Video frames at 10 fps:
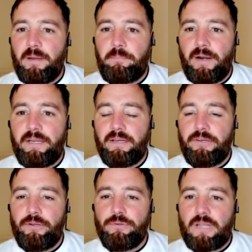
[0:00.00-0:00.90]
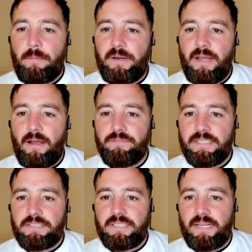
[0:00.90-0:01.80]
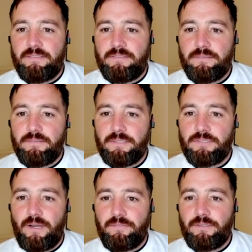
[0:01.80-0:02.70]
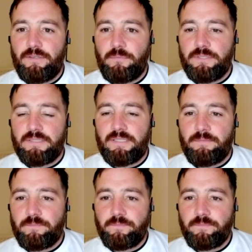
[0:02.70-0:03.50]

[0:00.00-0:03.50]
breaking news coming out of Gnistan this afternoon, wasn't there?